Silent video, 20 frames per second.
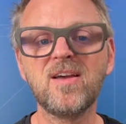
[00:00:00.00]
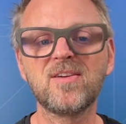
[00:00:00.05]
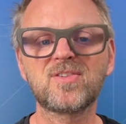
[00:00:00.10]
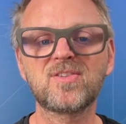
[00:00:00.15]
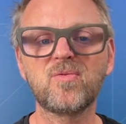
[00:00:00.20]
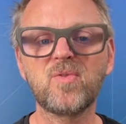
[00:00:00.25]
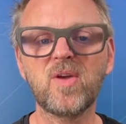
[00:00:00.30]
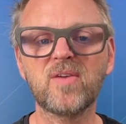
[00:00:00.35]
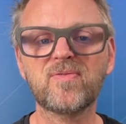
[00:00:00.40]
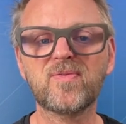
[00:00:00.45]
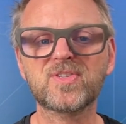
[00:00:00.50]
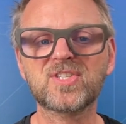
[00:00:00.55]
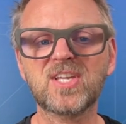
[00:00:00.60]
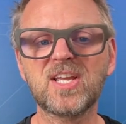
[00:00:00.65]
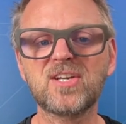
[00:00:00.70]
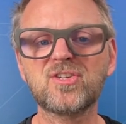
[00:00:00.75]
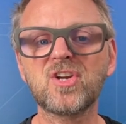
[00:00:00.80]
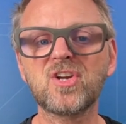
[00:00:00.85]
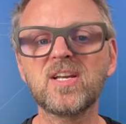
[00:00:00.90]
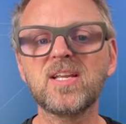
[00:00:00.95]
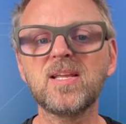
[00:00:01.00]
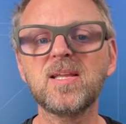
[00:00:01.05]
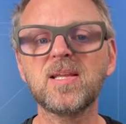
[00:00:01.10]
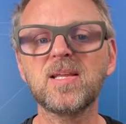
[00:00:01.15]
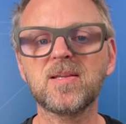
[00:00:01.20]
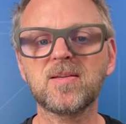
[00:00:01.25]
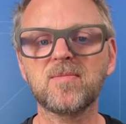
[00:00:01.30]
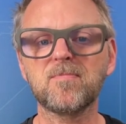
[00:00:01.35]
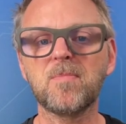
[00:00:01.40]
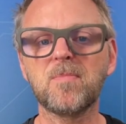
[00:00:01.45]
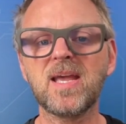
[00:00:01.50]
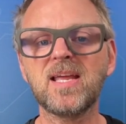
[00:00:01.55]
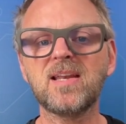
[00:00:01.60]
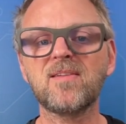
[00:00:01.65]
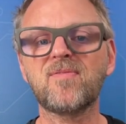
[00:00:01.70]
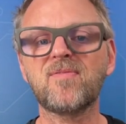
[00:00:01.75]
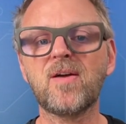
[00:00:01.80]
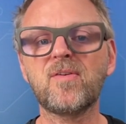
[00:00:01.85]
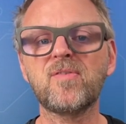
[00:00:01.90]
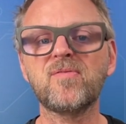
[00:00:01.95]
So we have essentially made
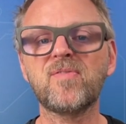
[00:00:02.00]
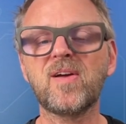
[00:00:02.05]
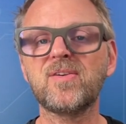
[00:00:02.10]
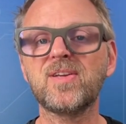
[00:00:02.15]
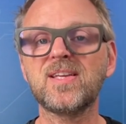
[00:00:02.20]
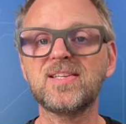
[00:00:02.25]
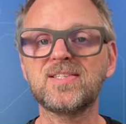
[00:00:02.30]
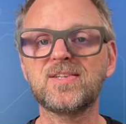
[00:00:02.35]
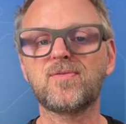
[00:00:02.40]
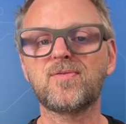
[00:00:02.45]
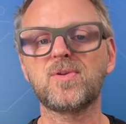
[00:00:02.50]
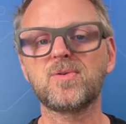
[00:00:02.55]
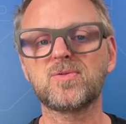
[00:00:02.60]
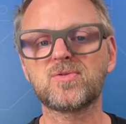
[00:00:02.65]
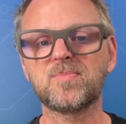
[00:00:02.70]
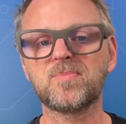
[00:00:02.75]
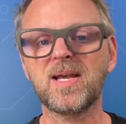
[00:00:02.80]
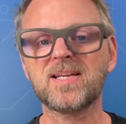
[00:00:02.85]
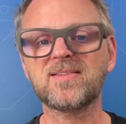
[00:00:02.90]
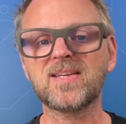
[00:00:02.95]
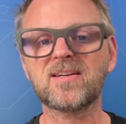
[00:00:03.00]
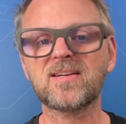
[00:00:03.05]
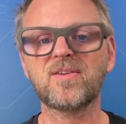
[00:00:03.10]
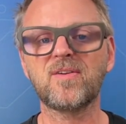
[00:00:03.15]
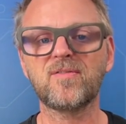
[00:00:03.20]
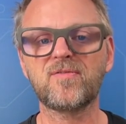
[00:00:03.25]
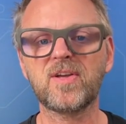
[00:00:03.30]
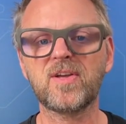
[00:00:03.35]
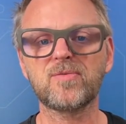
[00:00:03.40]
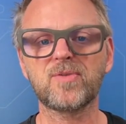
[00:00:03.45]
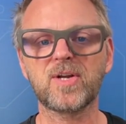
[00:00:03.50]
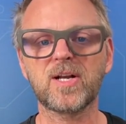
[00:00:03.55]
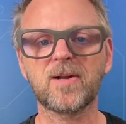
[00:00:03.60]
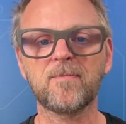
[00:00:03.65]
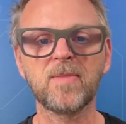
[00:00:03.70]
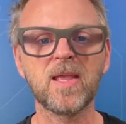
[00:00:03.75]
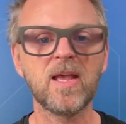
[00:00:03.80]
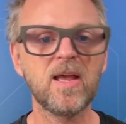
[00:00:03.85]
it very, very easy for you to make that configurator.